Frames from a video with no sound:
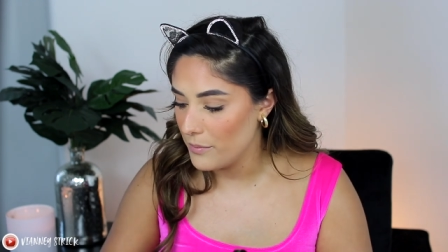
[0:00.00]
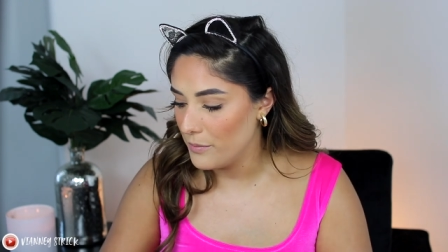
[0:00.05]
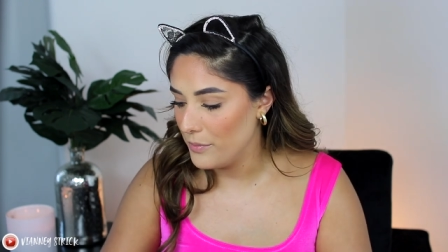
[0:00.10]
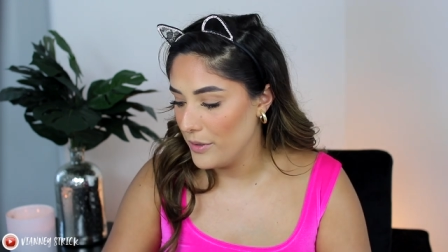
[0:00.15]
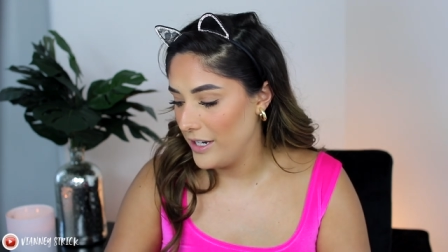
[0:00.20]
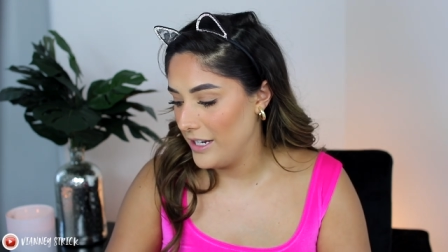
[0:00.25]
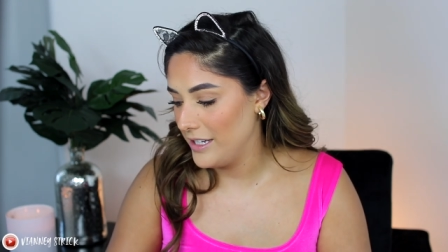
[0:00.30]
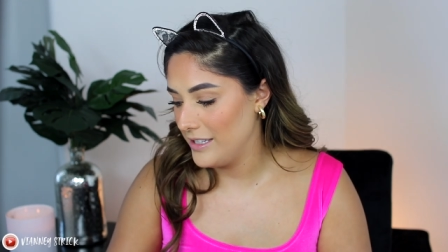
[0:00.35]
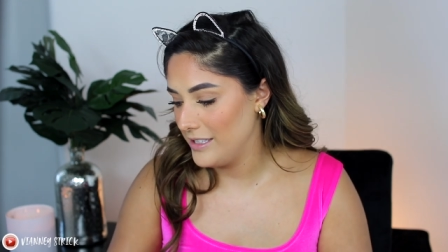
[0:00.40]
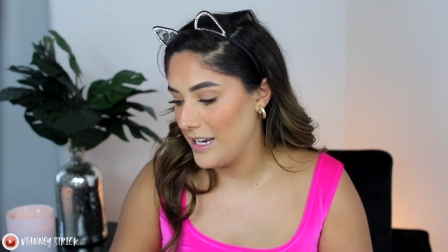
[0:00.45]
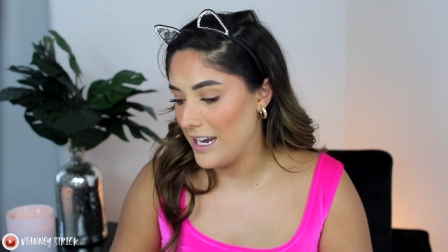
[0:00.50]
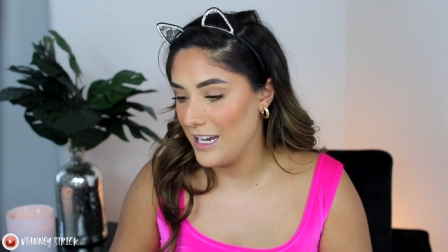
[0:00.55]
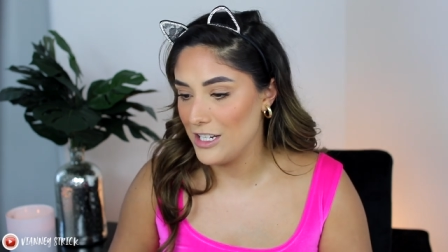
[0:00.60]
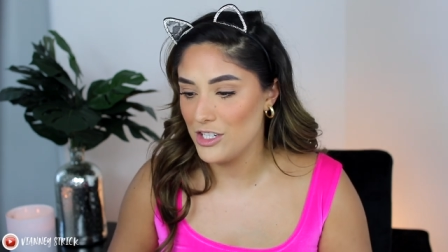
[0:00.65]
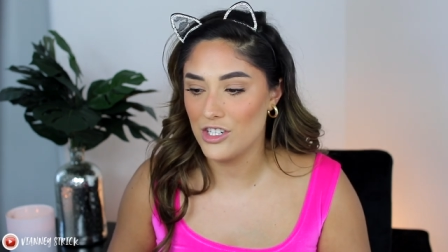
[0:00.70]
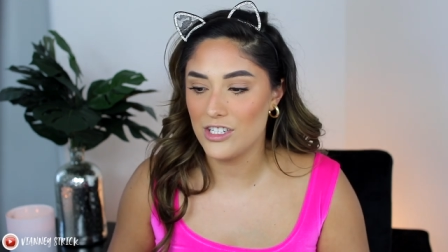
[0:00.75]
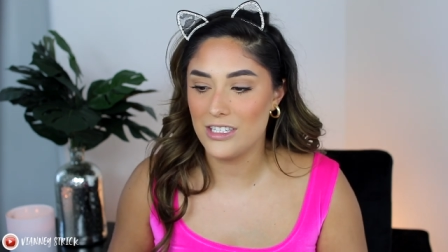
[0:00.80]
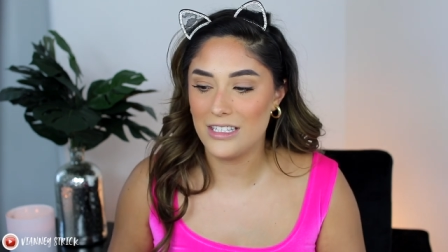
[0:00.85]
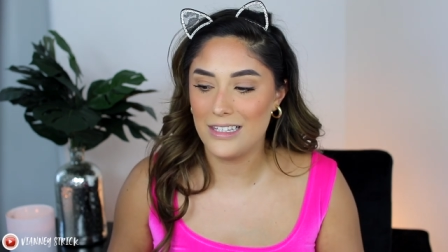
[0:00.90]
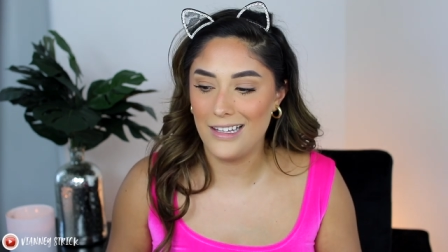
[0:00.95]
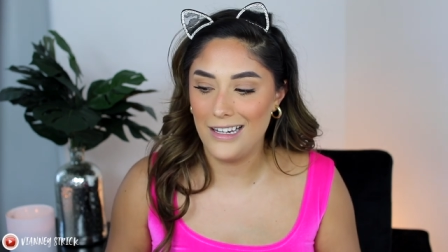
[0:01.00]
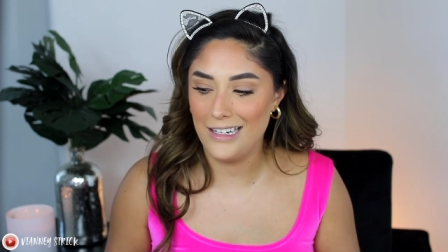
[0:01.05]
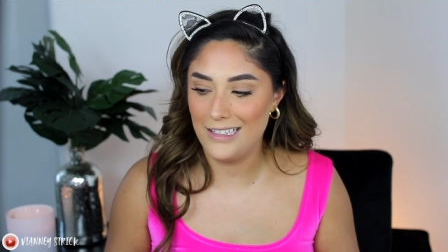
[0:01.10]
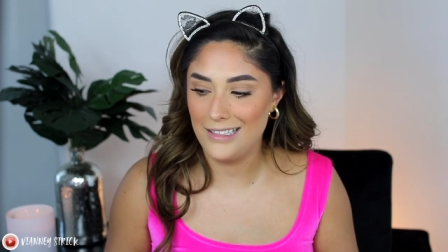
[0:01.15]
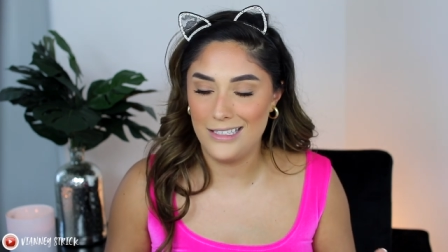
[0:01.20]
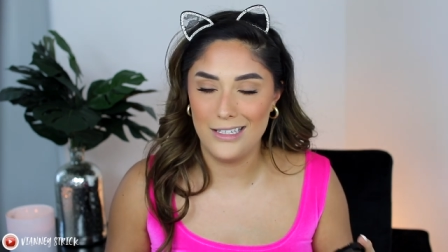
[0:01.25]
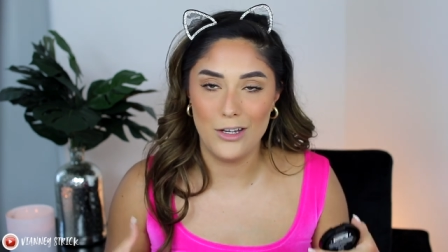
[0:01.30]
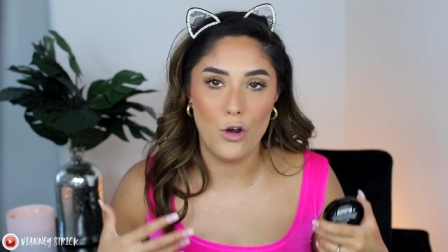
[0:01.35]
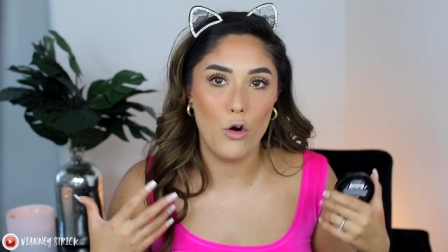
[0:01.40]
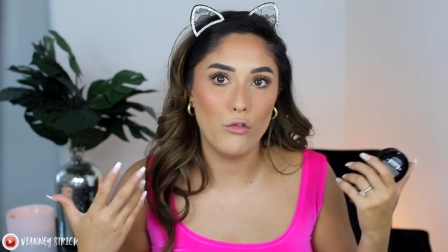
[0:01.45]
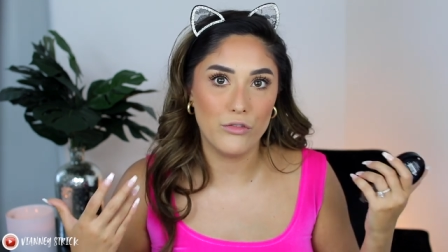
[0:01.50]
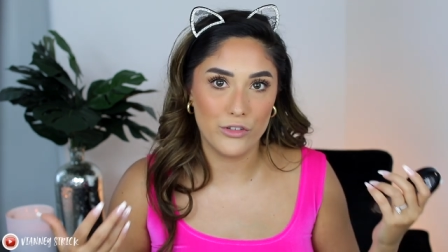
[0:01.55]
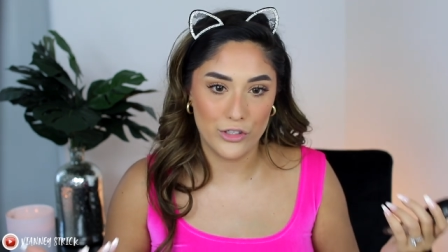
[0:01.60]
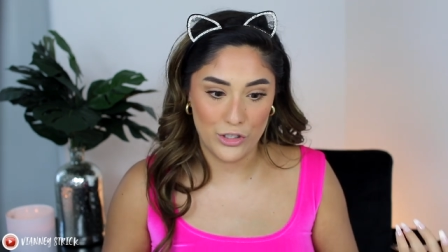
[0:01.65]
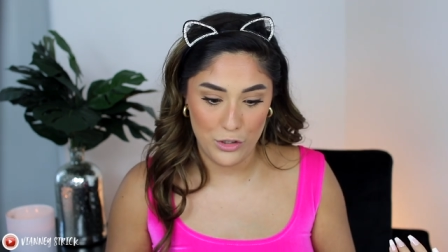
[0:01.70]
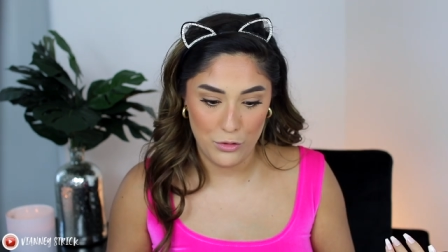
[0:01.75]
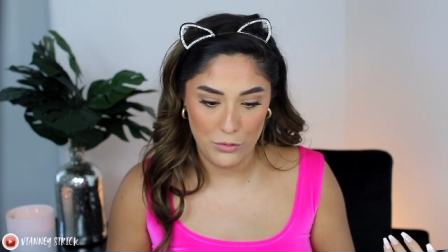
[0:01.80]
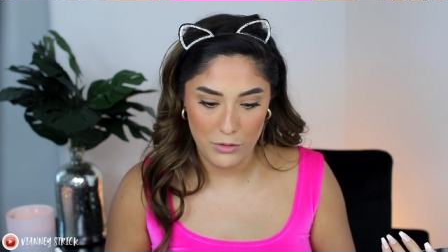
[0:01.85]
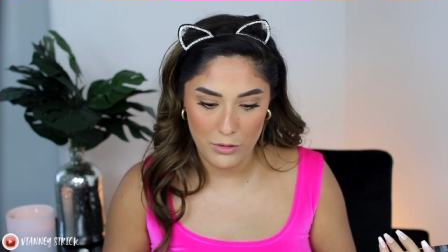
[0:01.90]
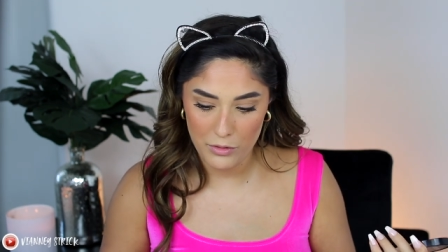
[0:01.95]
but I just like to
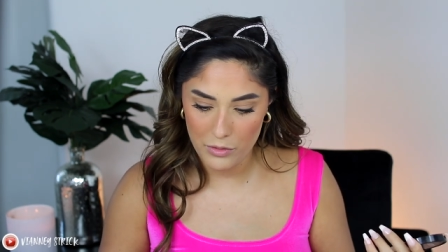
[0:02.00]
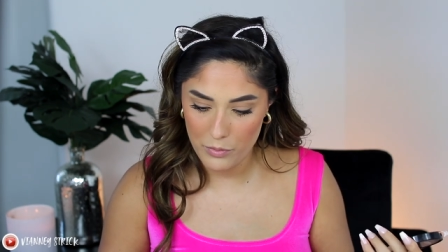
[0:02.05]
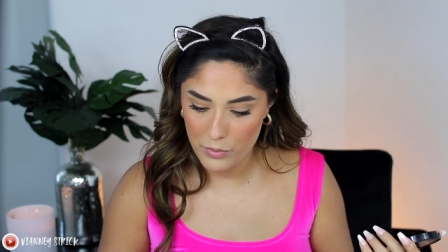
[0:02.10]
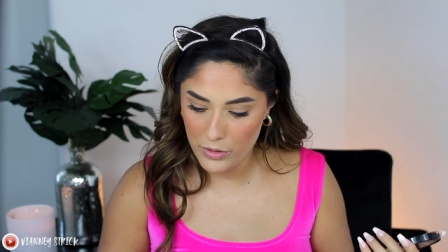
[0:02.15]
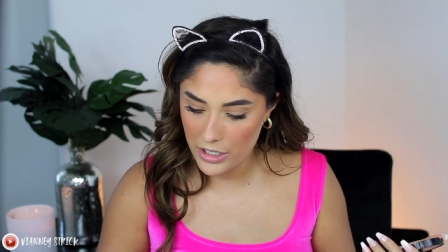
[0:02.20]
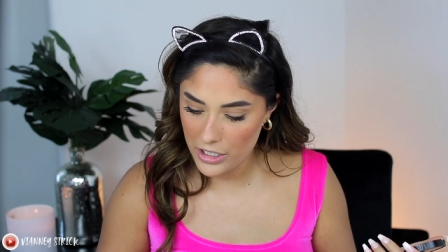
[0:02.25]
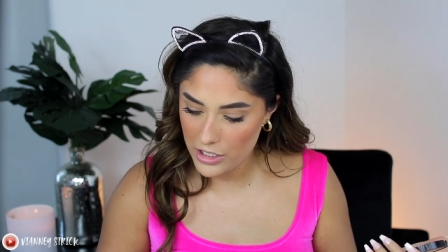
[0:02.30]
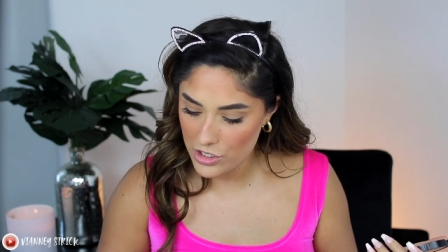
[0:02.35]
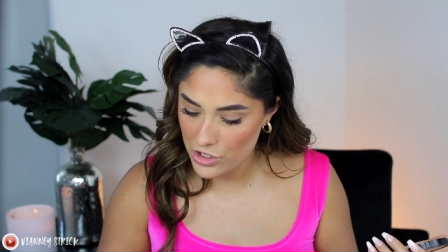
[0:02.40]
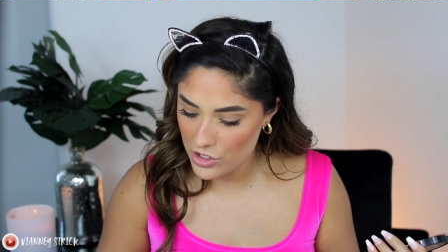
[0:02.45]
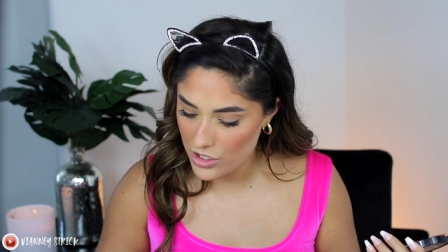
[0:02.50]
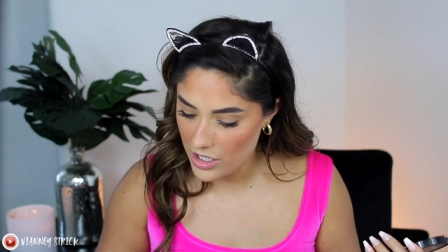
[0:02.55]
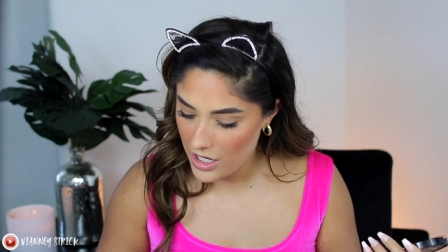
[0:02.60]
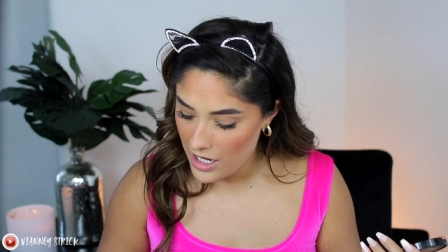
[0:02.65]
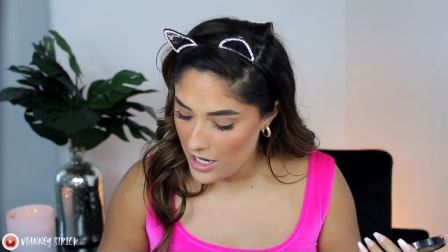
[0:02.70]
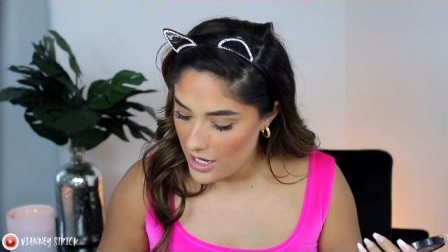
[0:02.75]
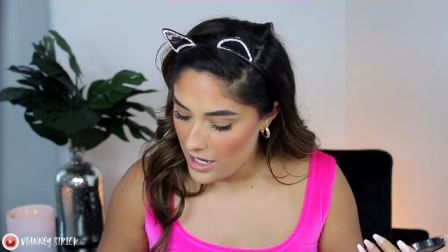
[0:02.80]
overdo it with blush.